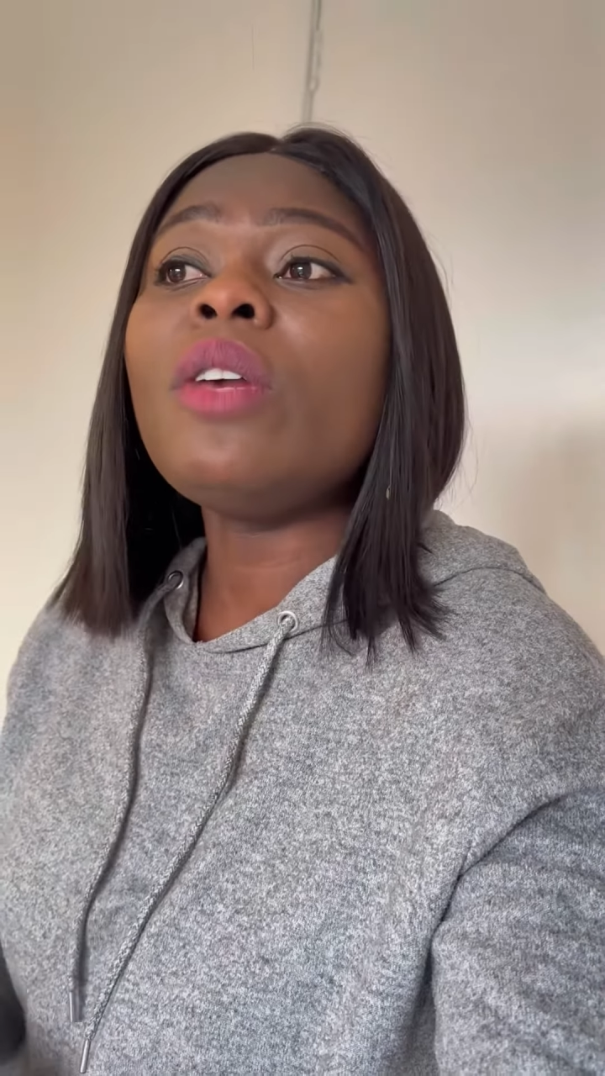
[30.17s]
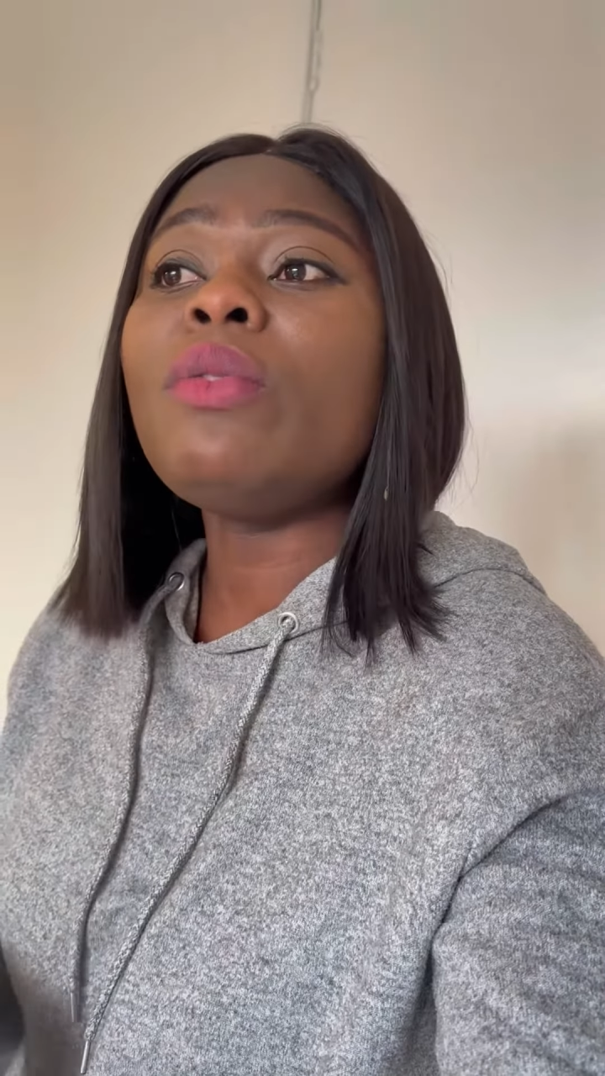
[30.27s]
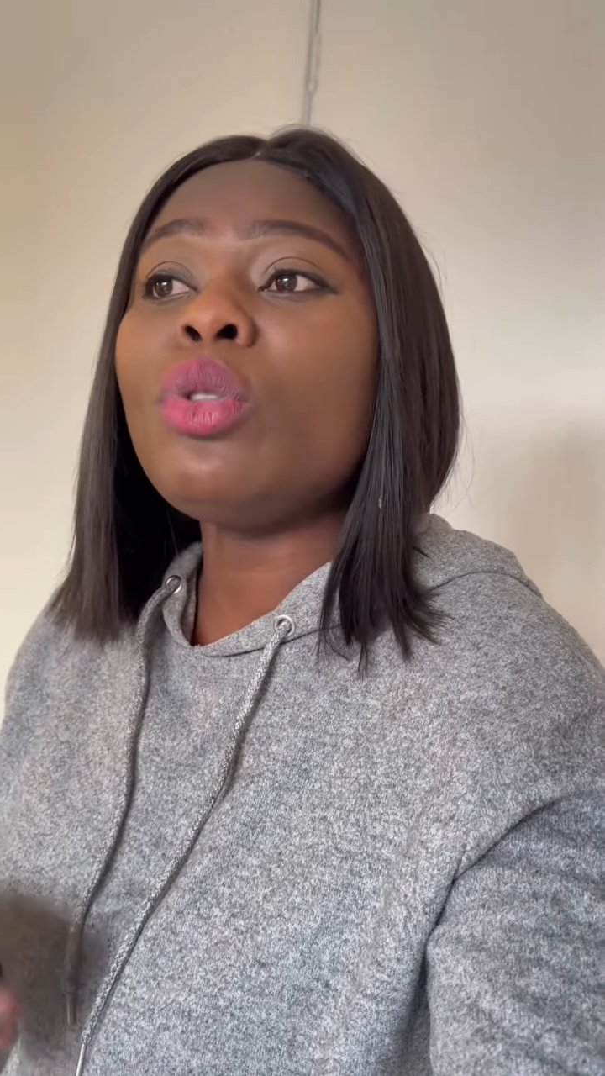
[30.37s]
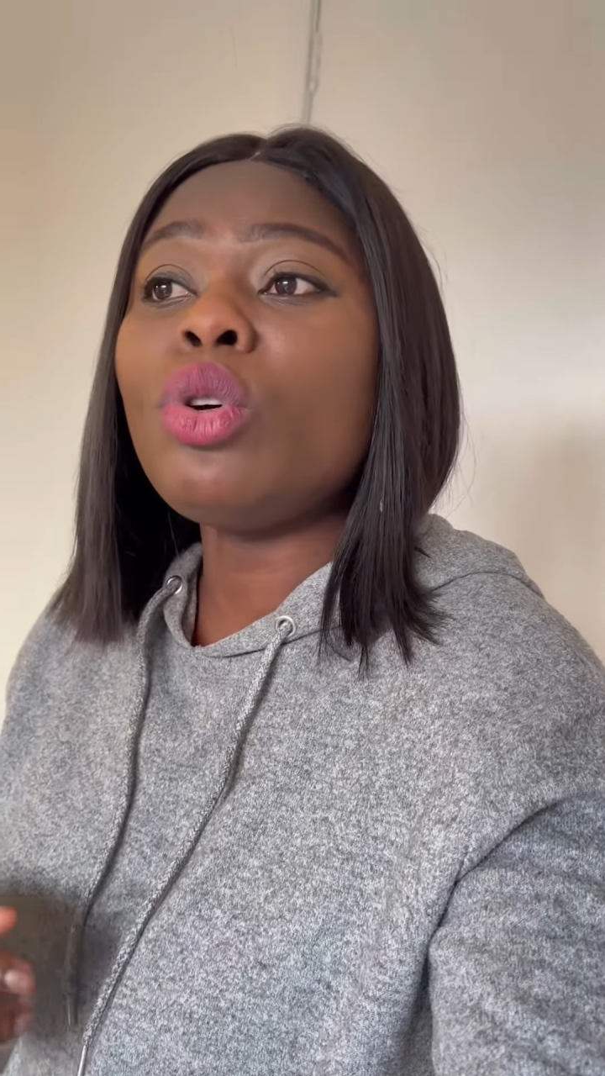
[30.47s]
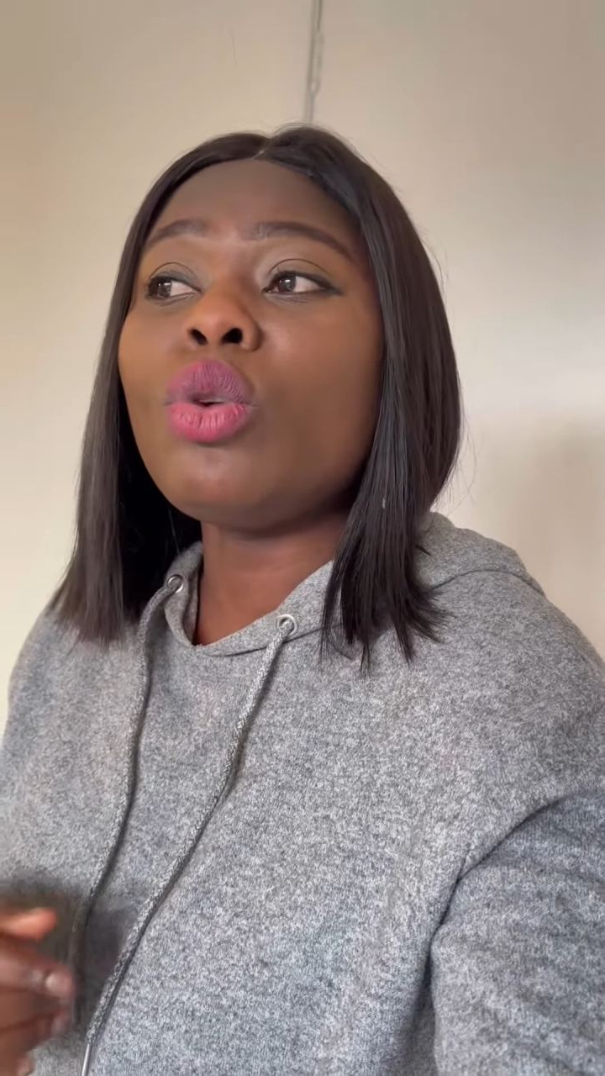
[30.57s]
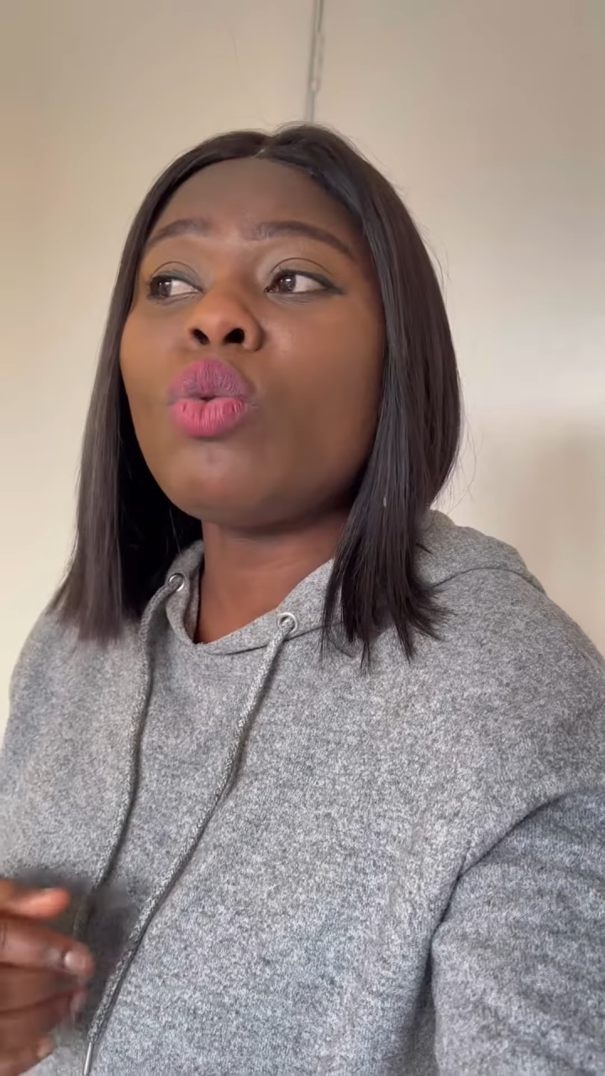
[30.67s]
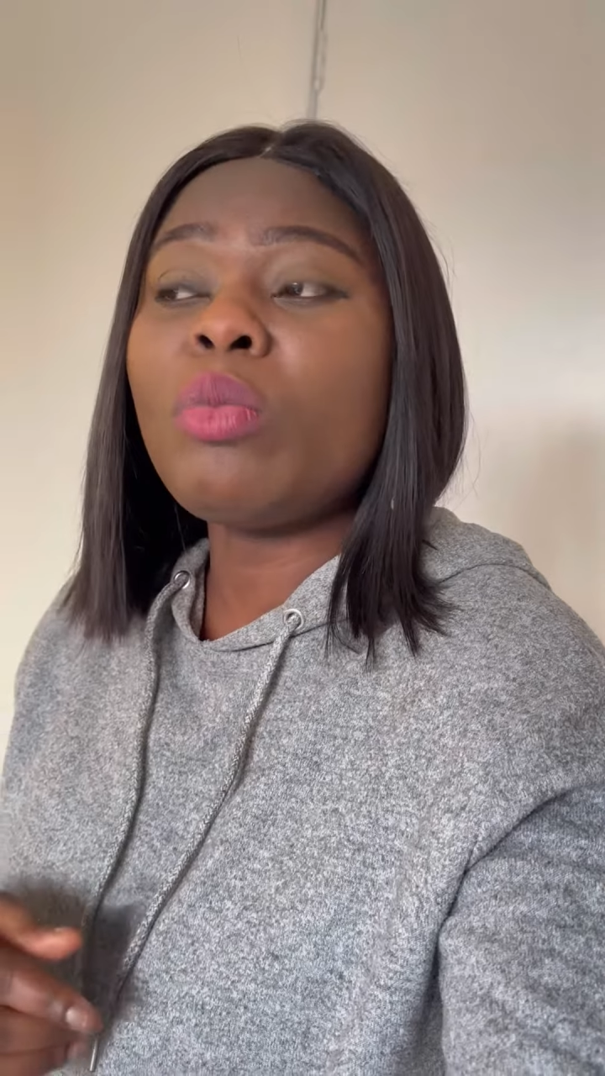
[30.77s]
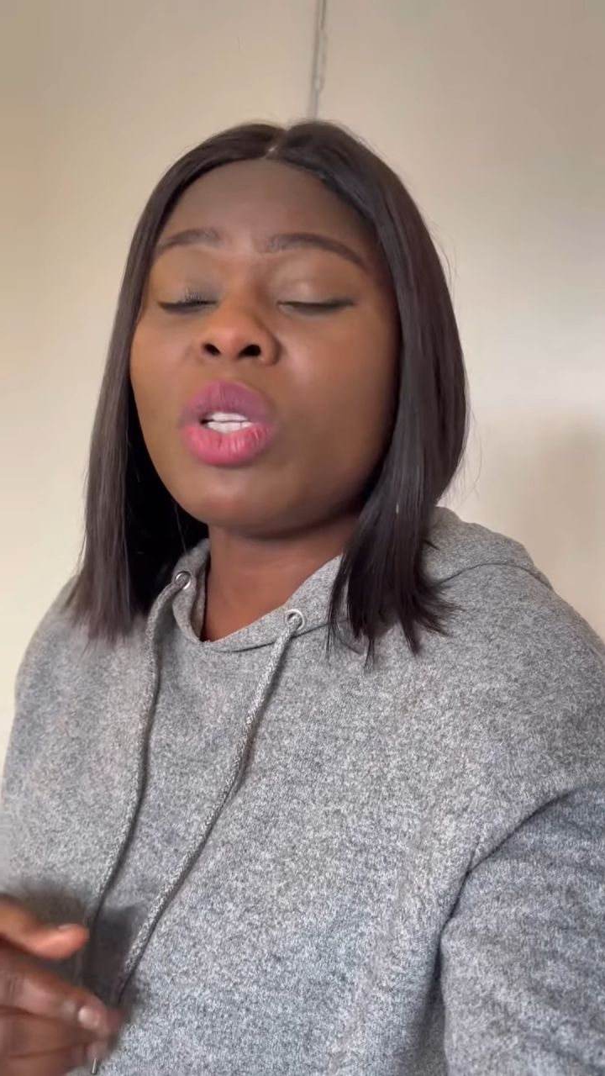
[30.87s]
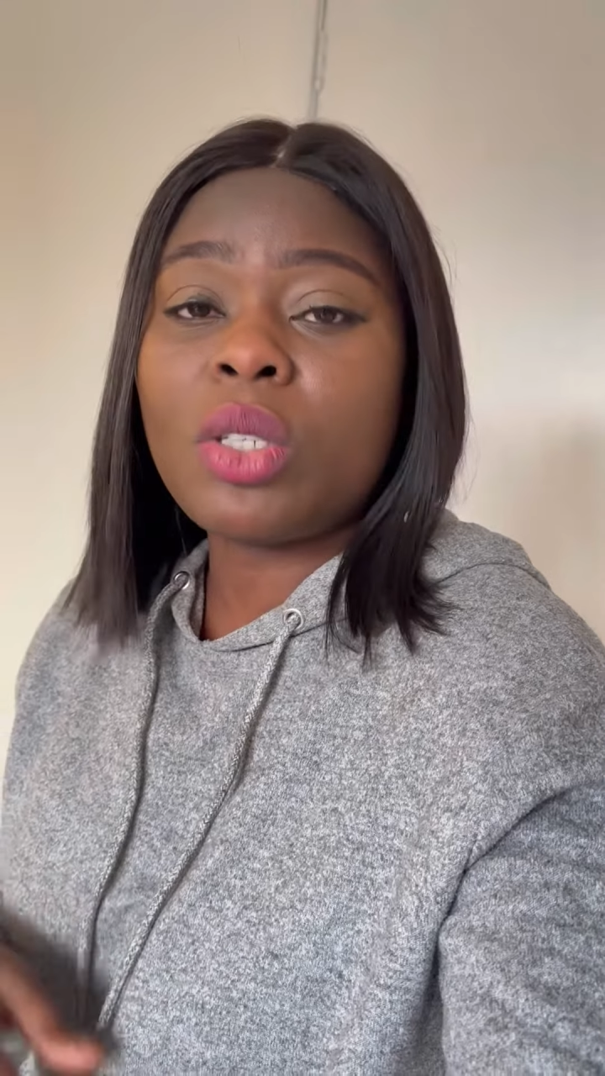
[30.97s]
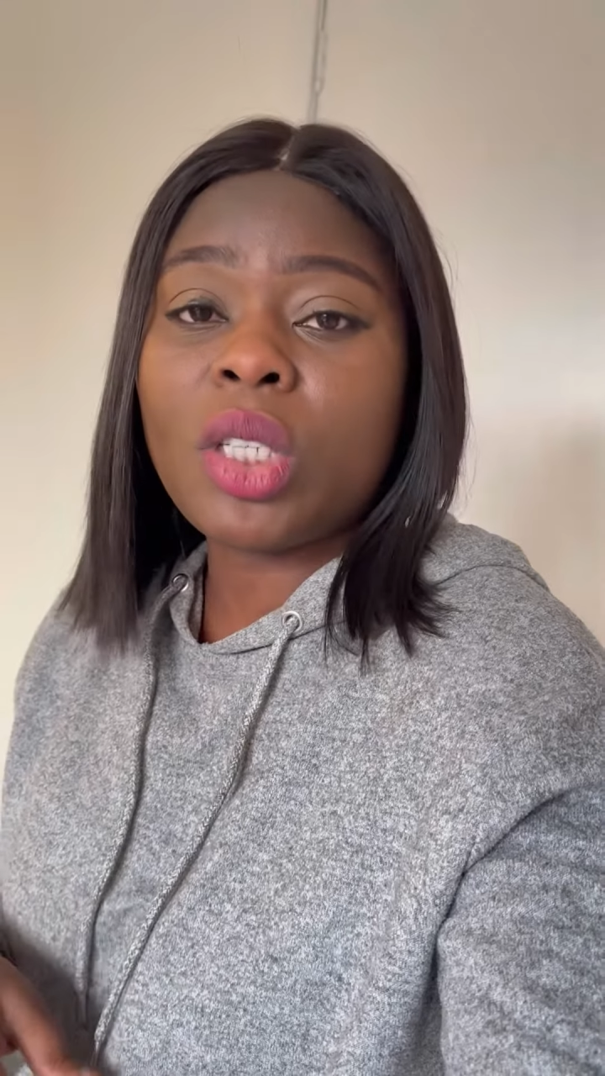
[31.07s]
even though you
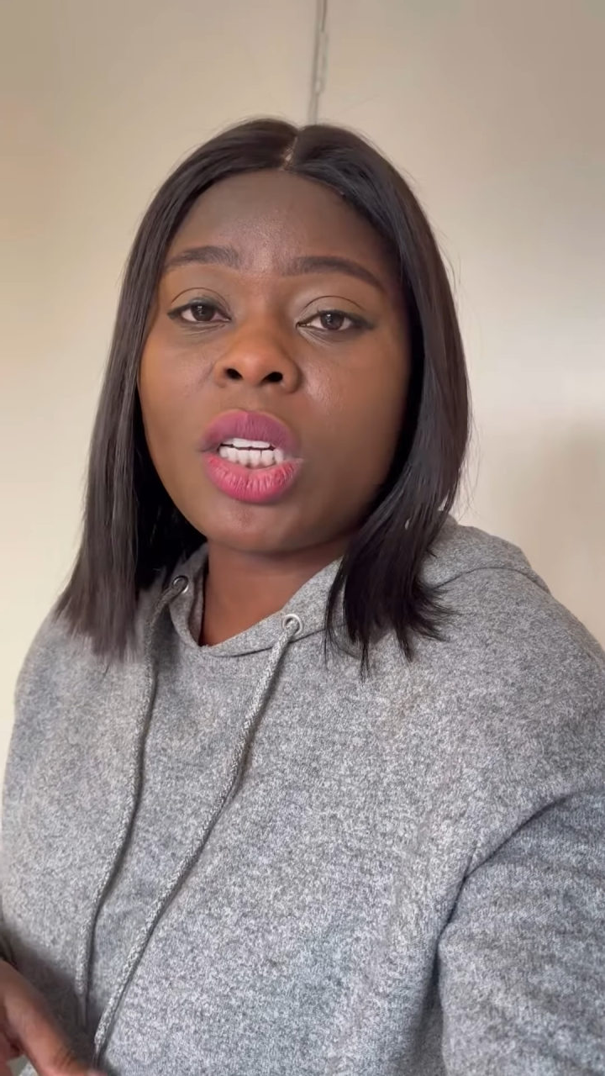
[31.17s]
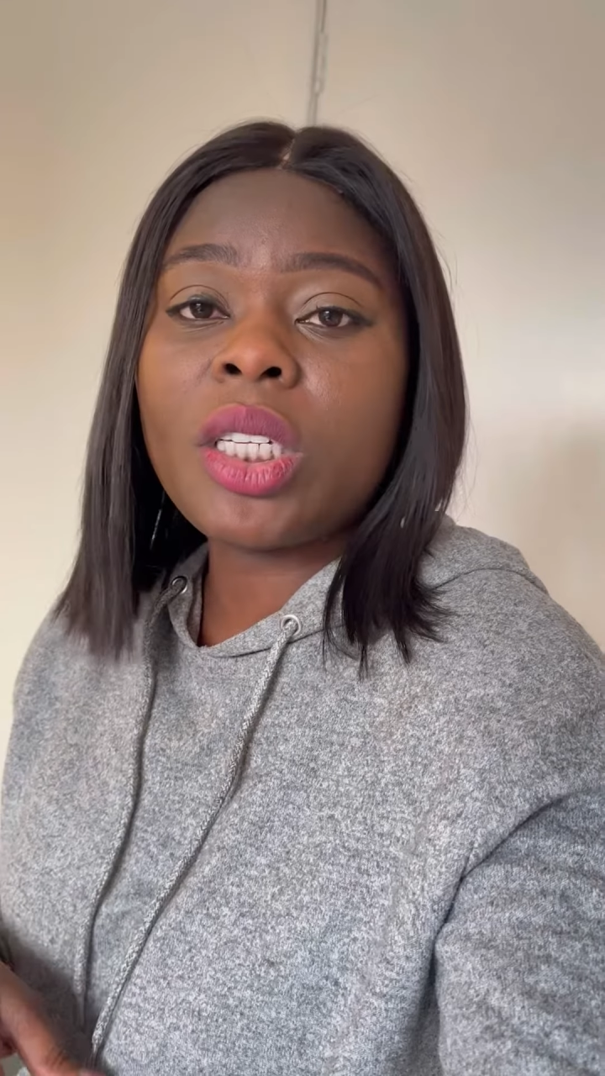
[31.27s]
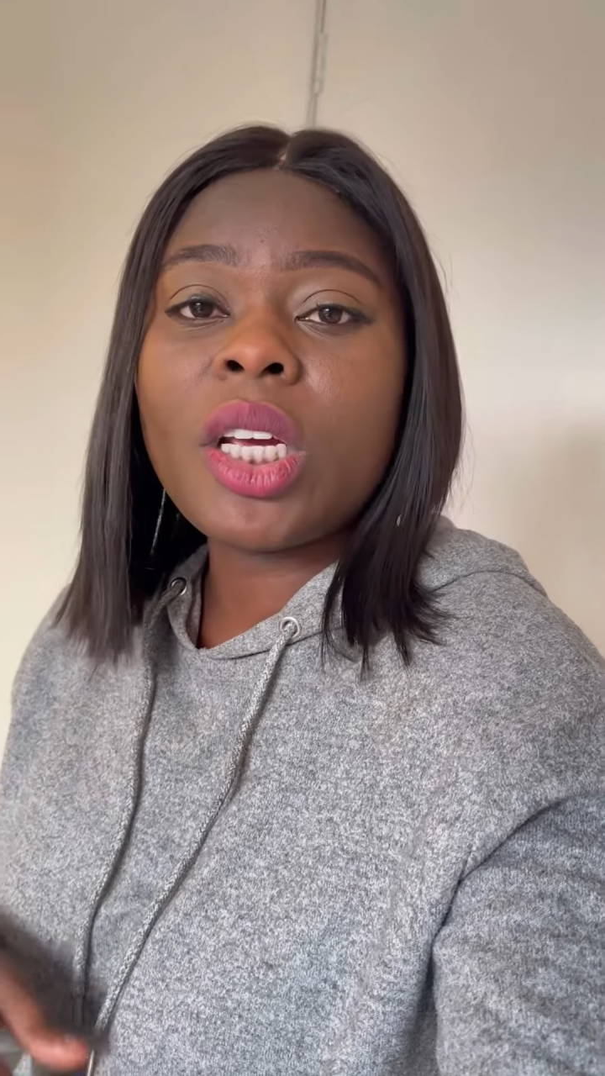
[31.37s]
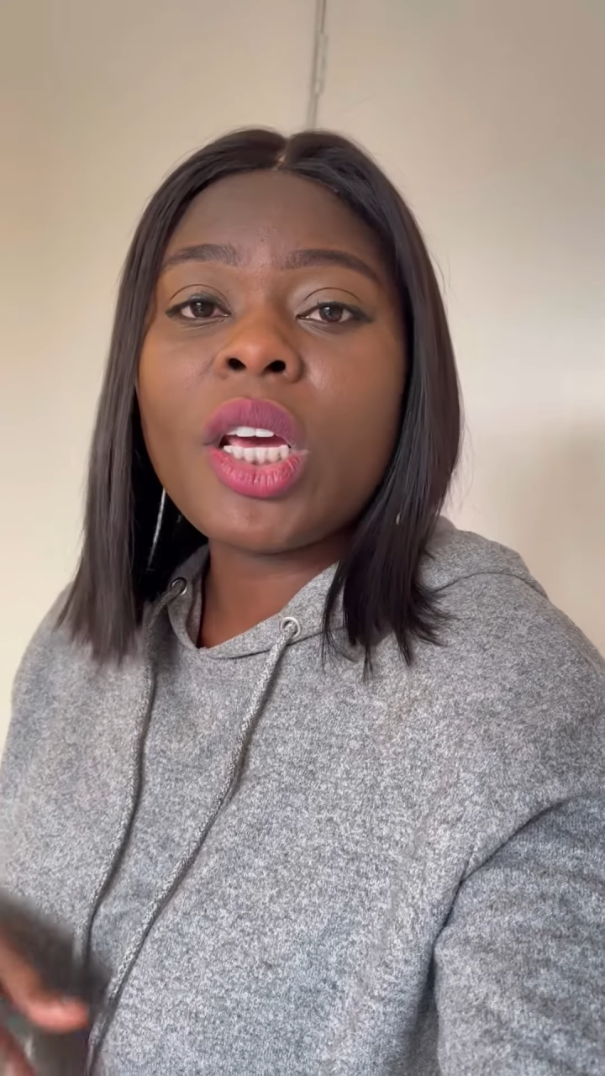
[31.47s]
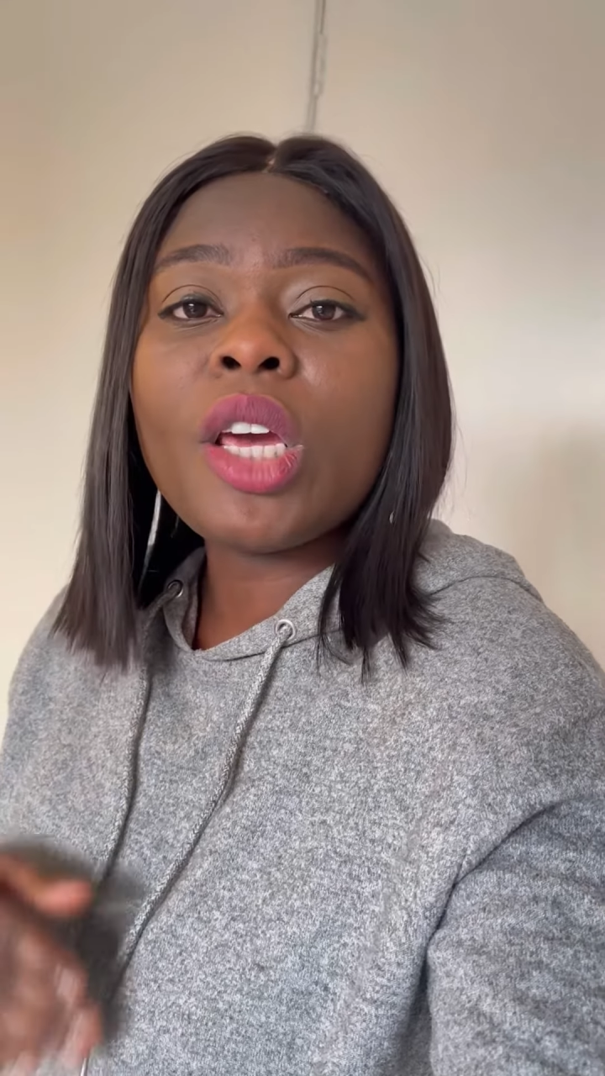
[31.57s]
want me to change,